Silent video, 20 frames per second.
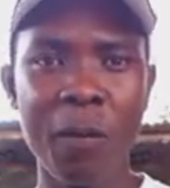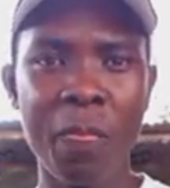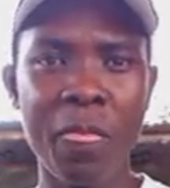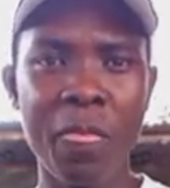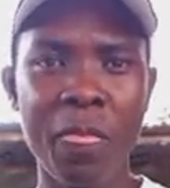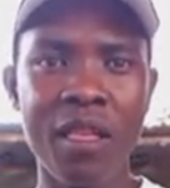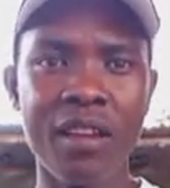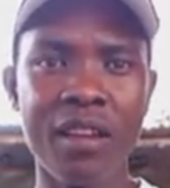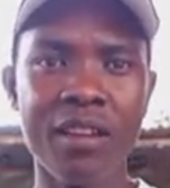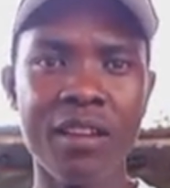
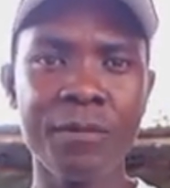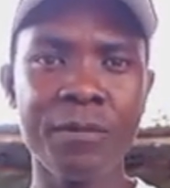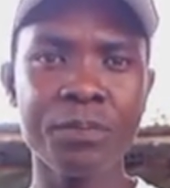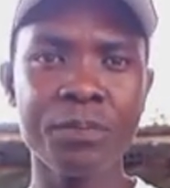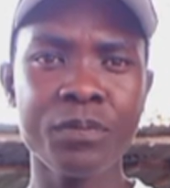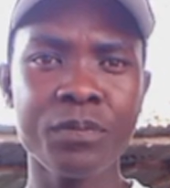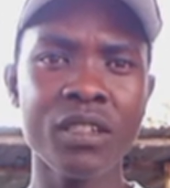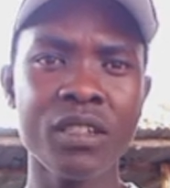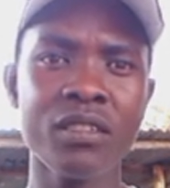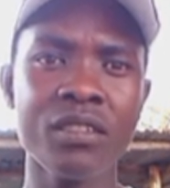Yeah.
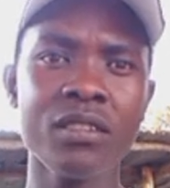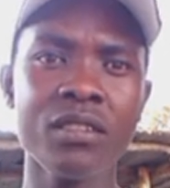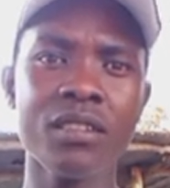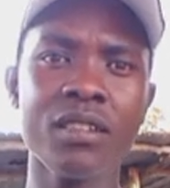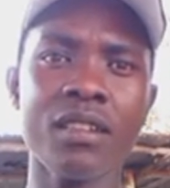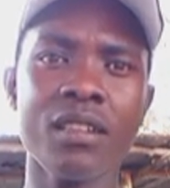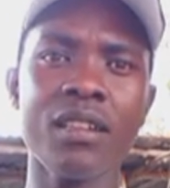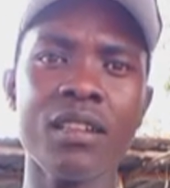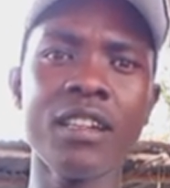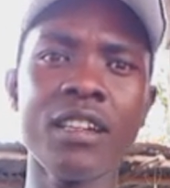
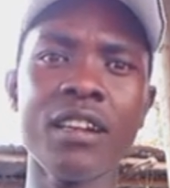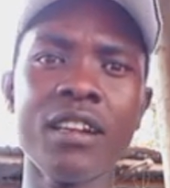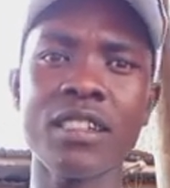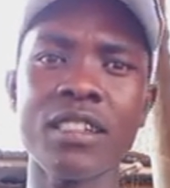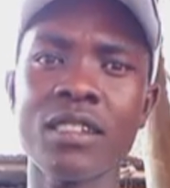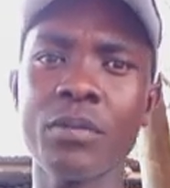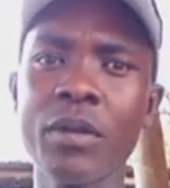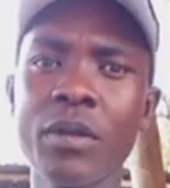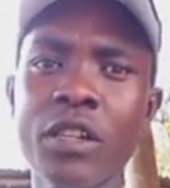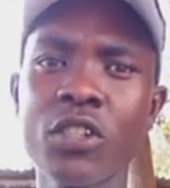Cleanliness.
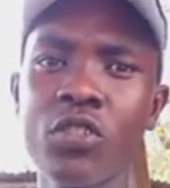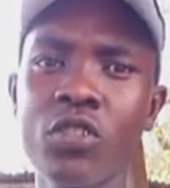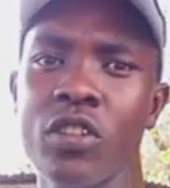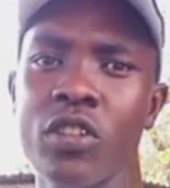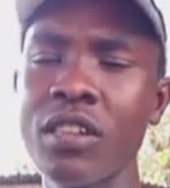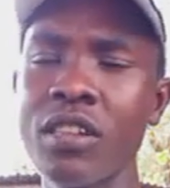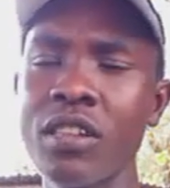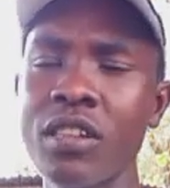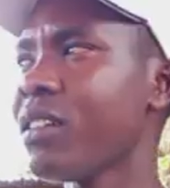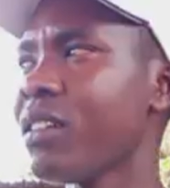Make sure
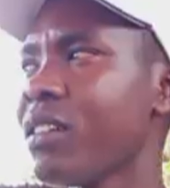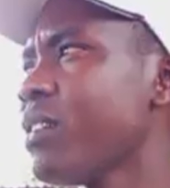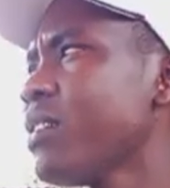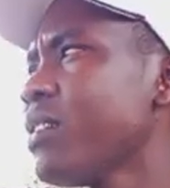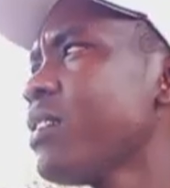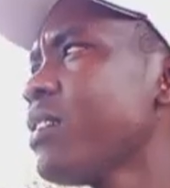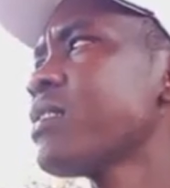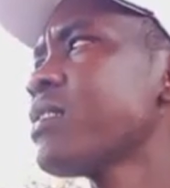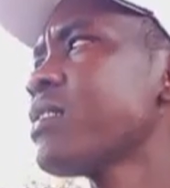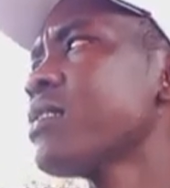there
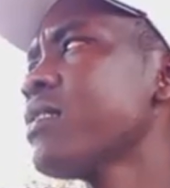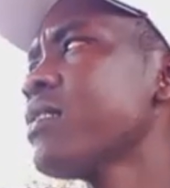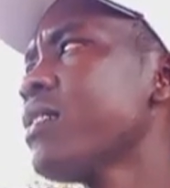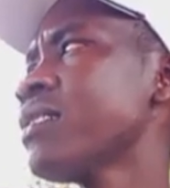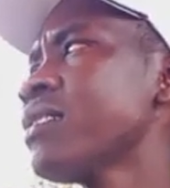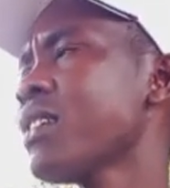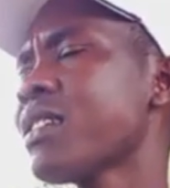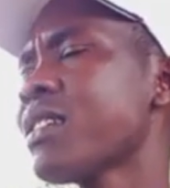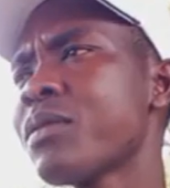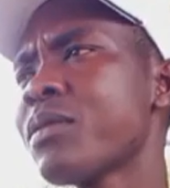is a
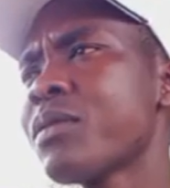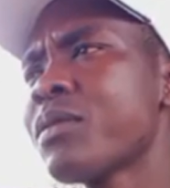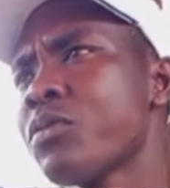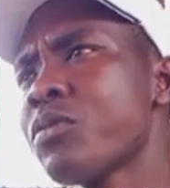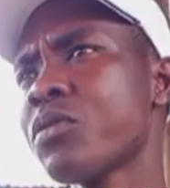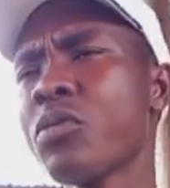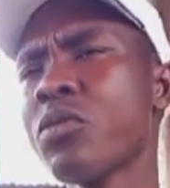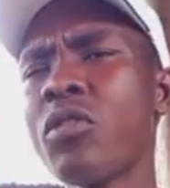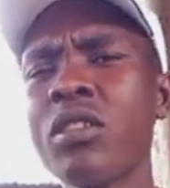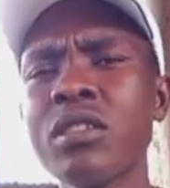
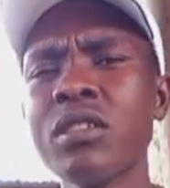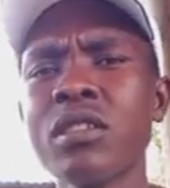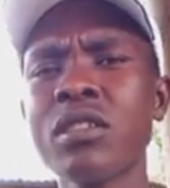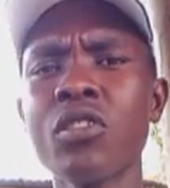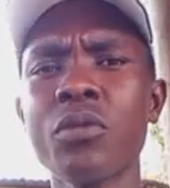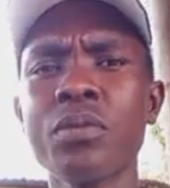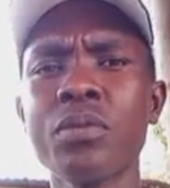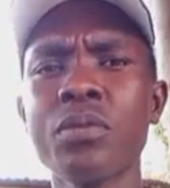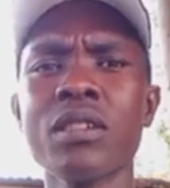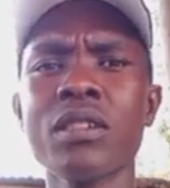small slope,
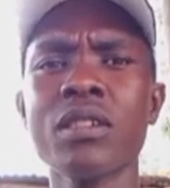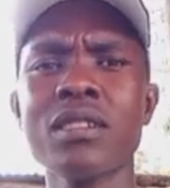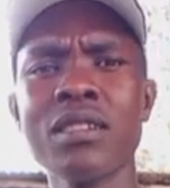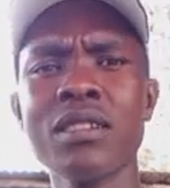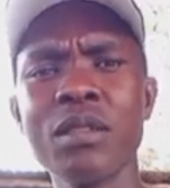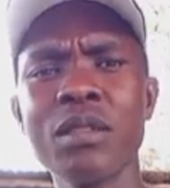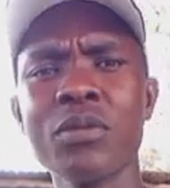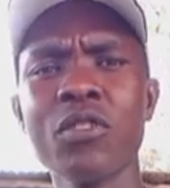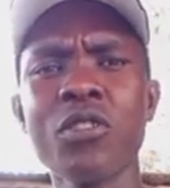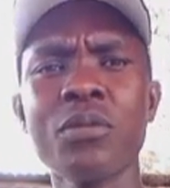a steep
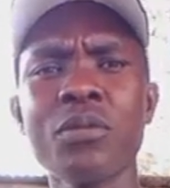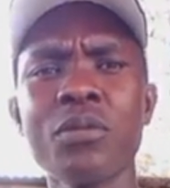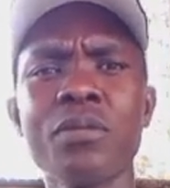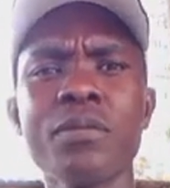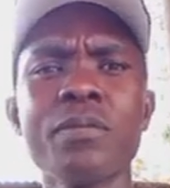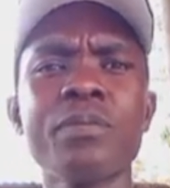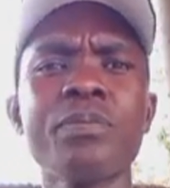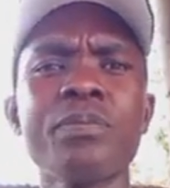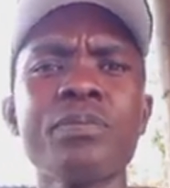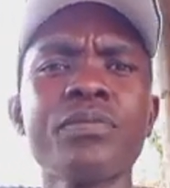slope,
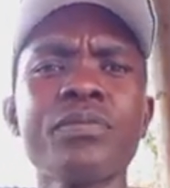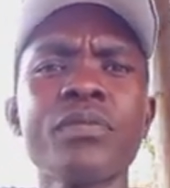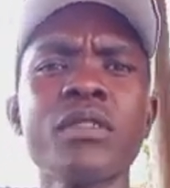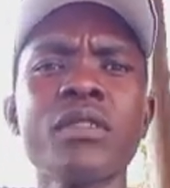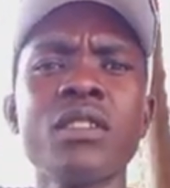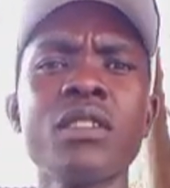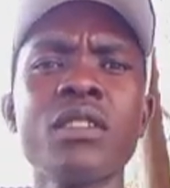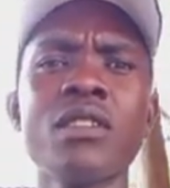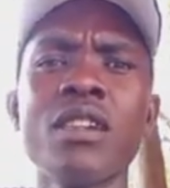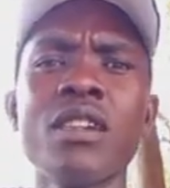
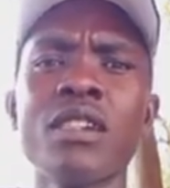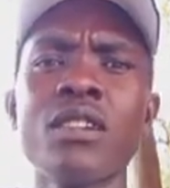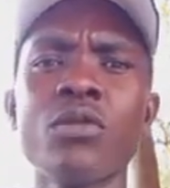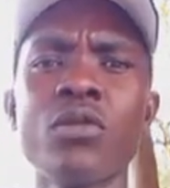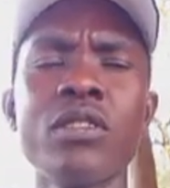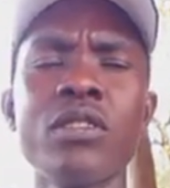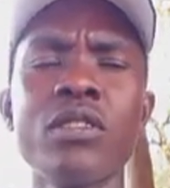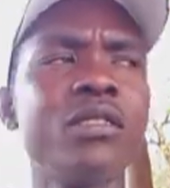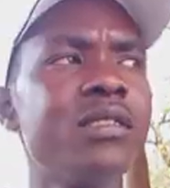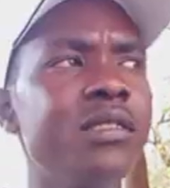that will
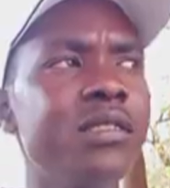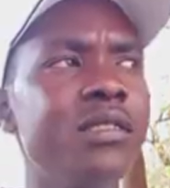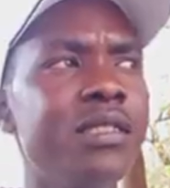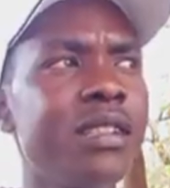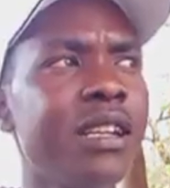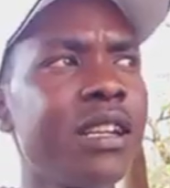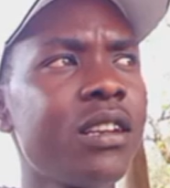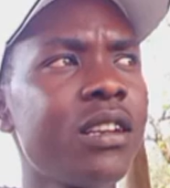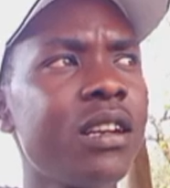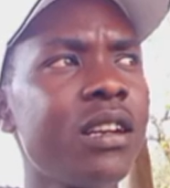
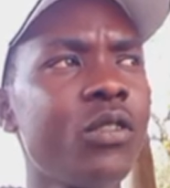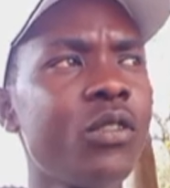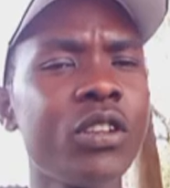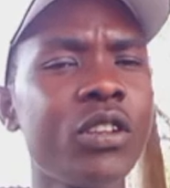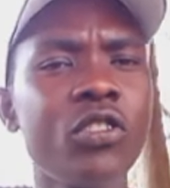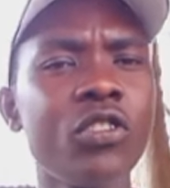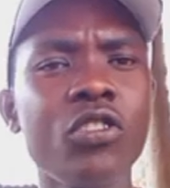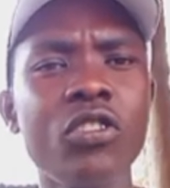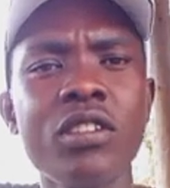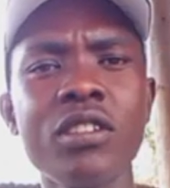drain away
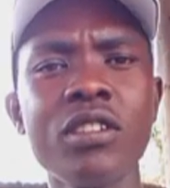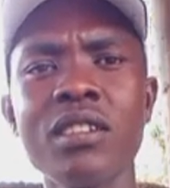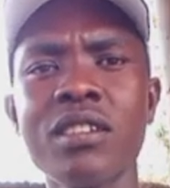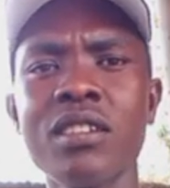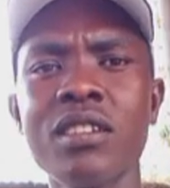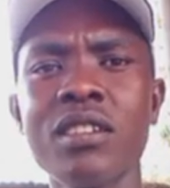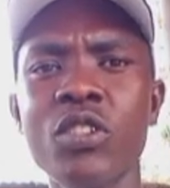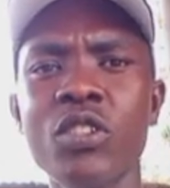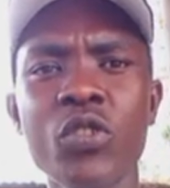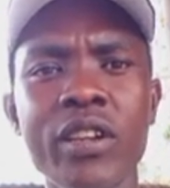all the
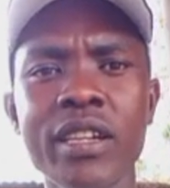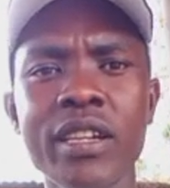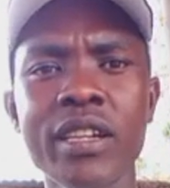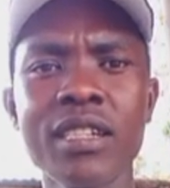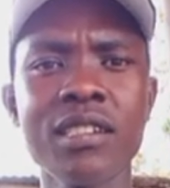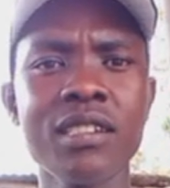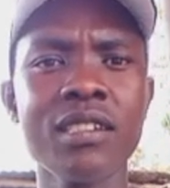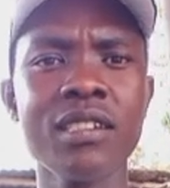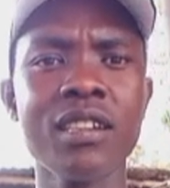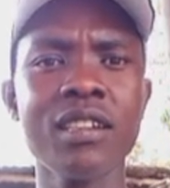urine
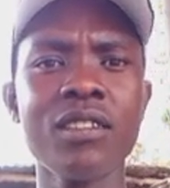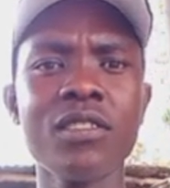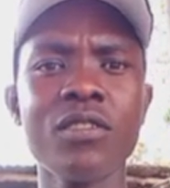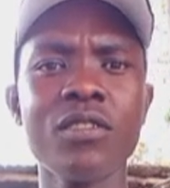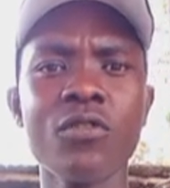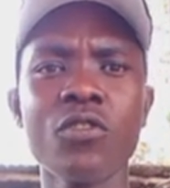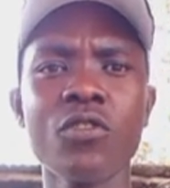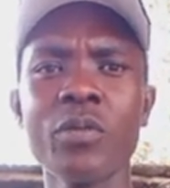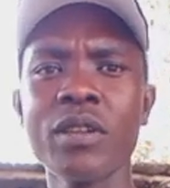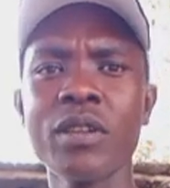
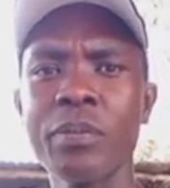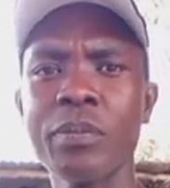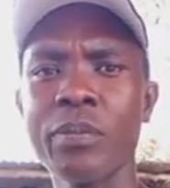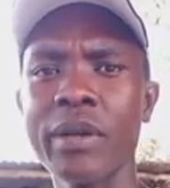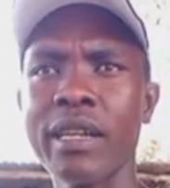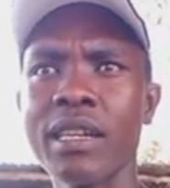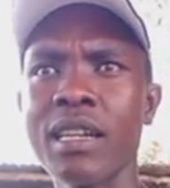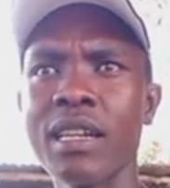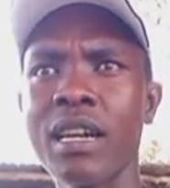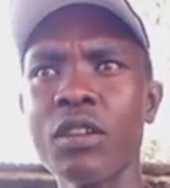from the pen
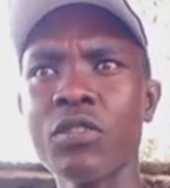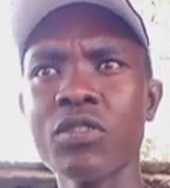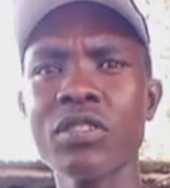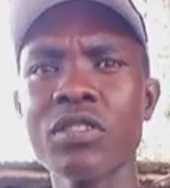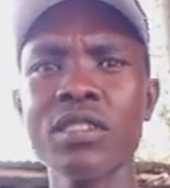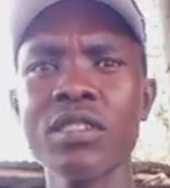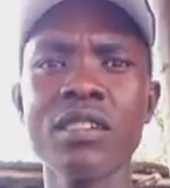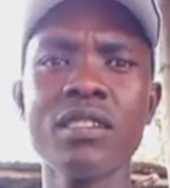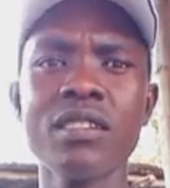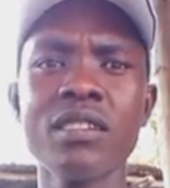outside.